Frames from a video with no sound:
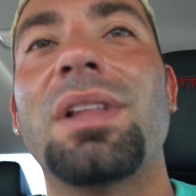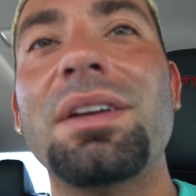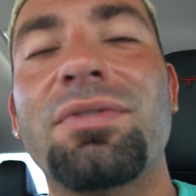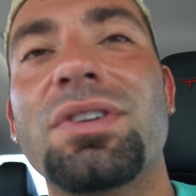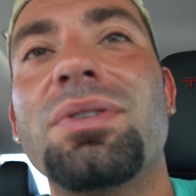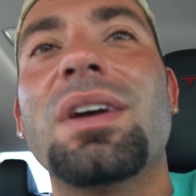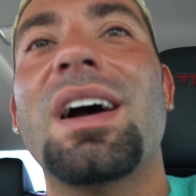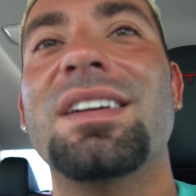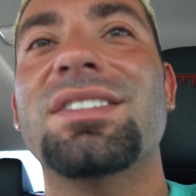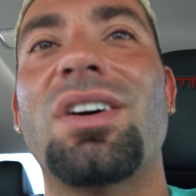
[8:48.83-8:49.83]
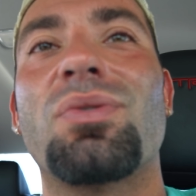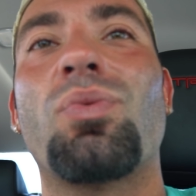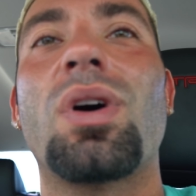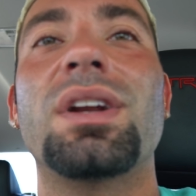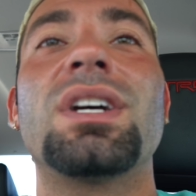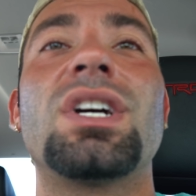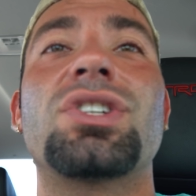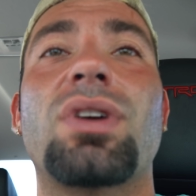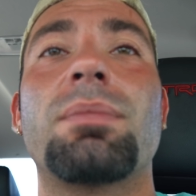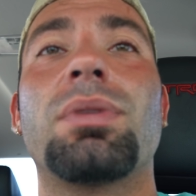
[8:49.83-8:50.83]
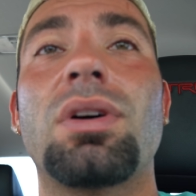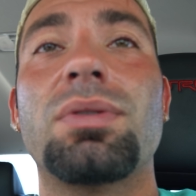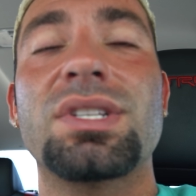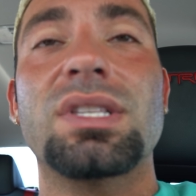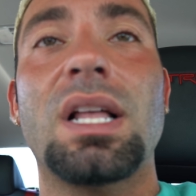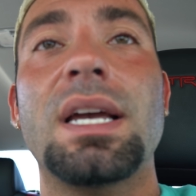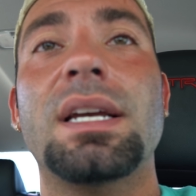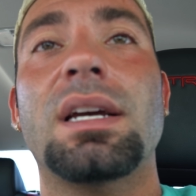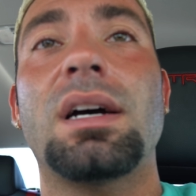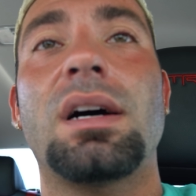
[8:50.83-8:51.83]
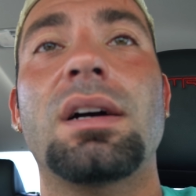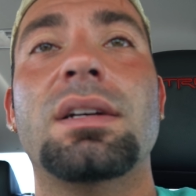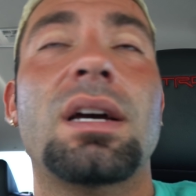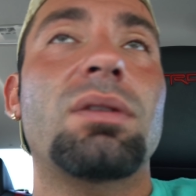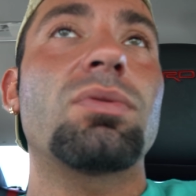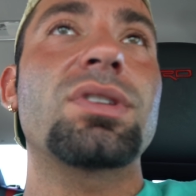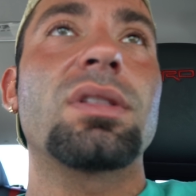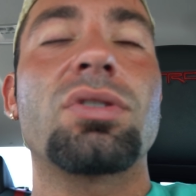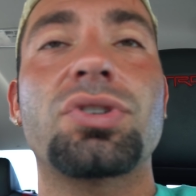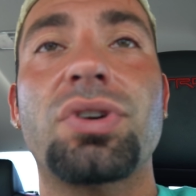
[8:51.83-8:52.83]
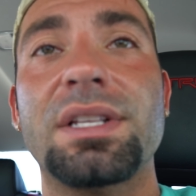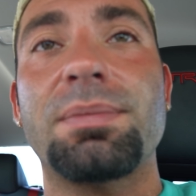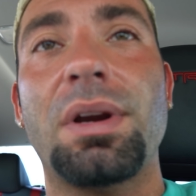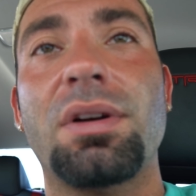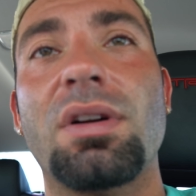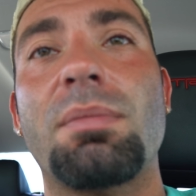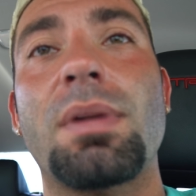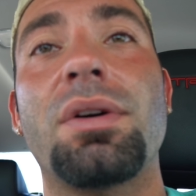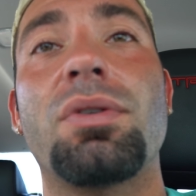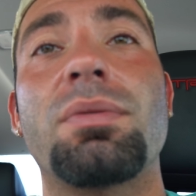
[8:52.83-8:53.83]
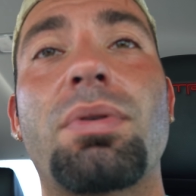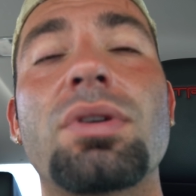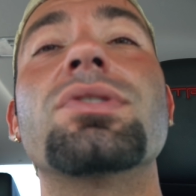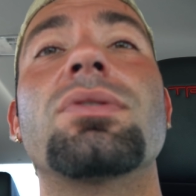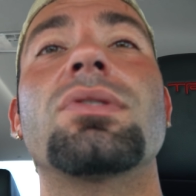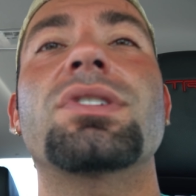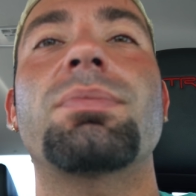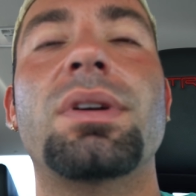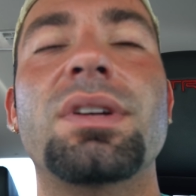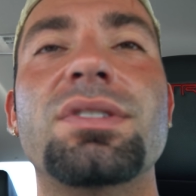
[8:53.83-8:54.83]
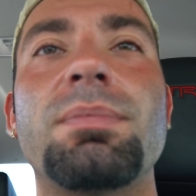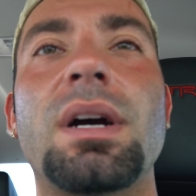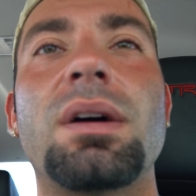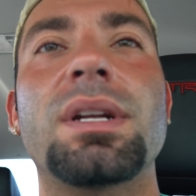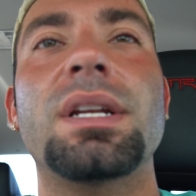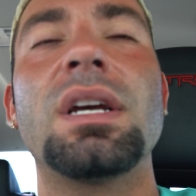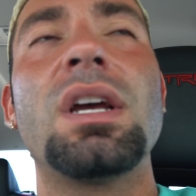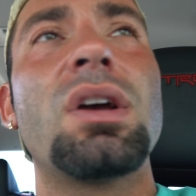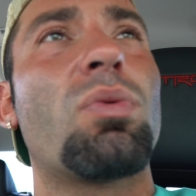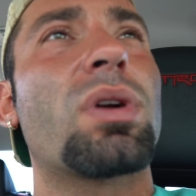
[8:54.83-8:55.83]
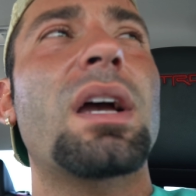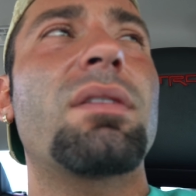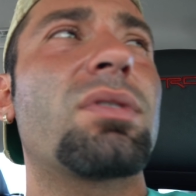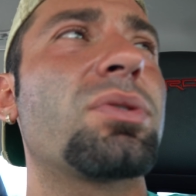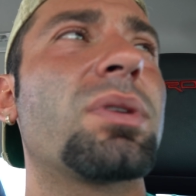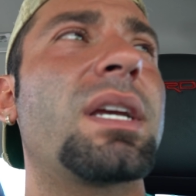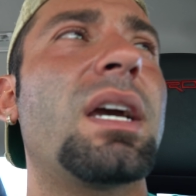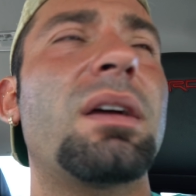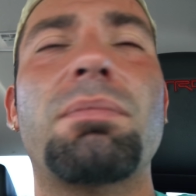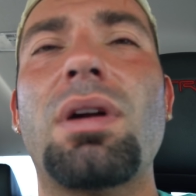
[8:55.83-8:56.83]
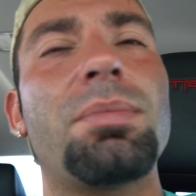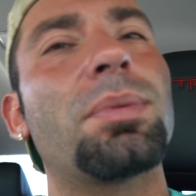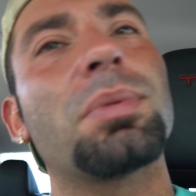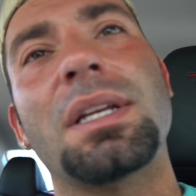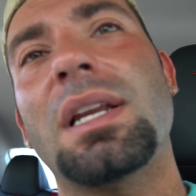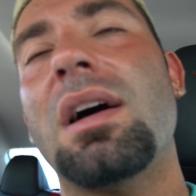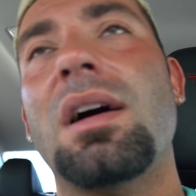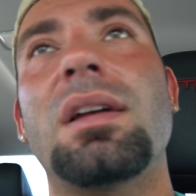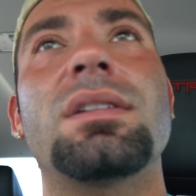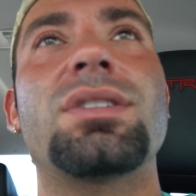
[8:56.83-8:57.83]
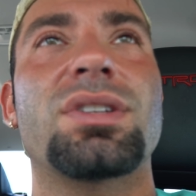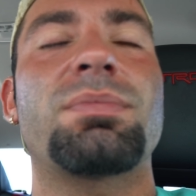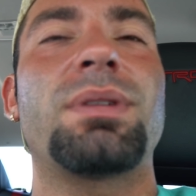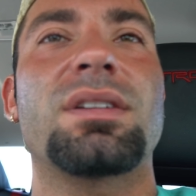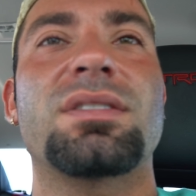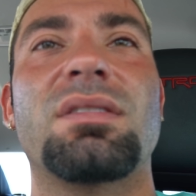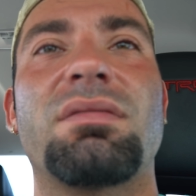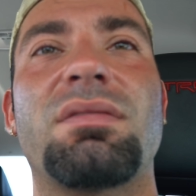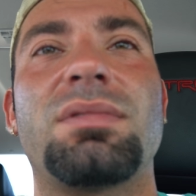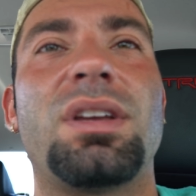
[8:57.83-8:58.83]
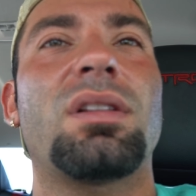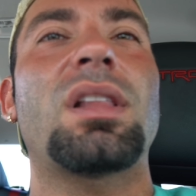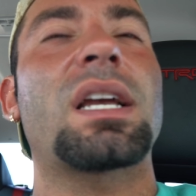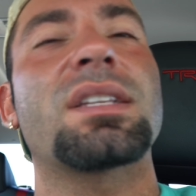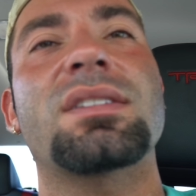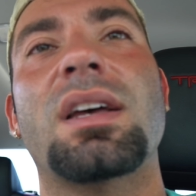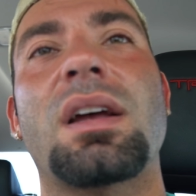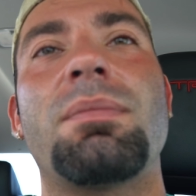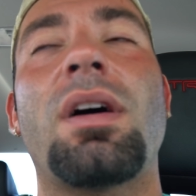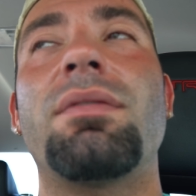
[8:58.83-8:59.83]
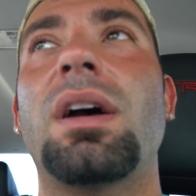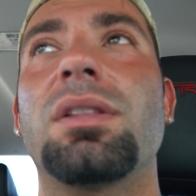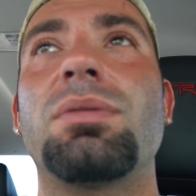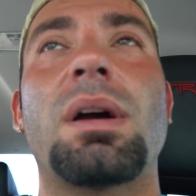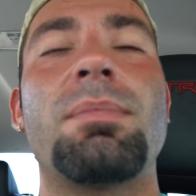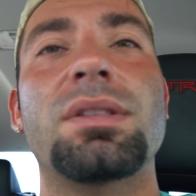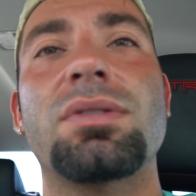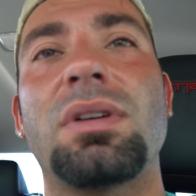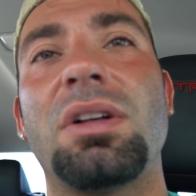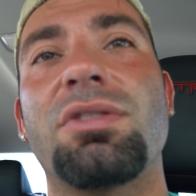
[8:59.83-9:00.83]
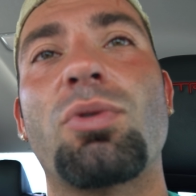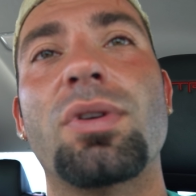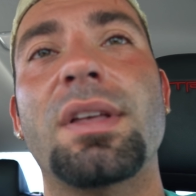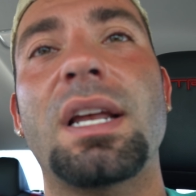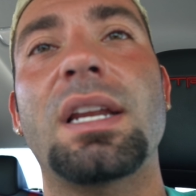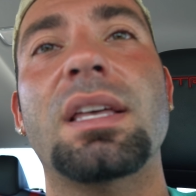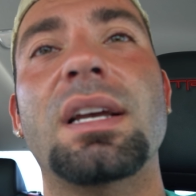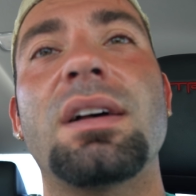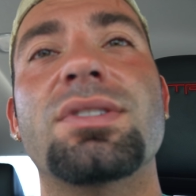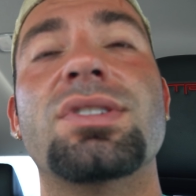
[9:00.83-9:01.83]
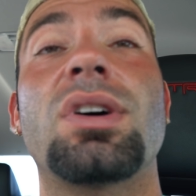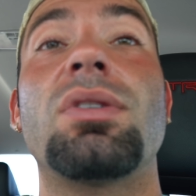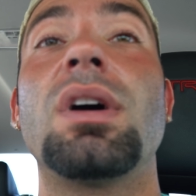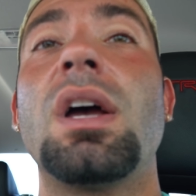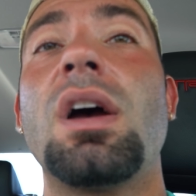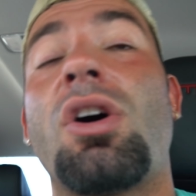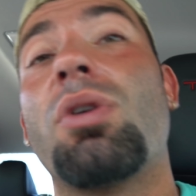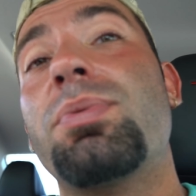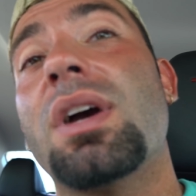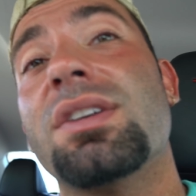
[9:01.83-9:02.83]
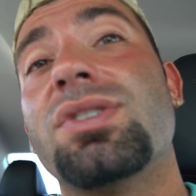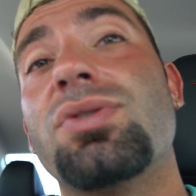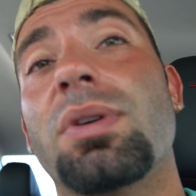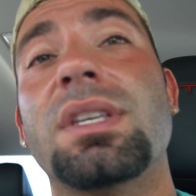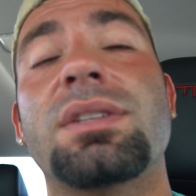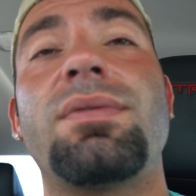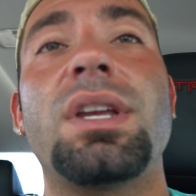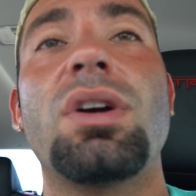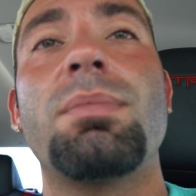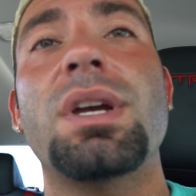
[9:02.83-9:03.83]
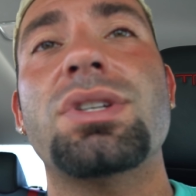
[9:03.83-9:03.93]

for you guys on what Trenbolone is like. Kind of was a little transparent on my own personal experience about it. Would I ever do it again? Probably not, just because of, you know, like I said, I value my mental health more than anything else. So hope you guys enjoyed this video. Make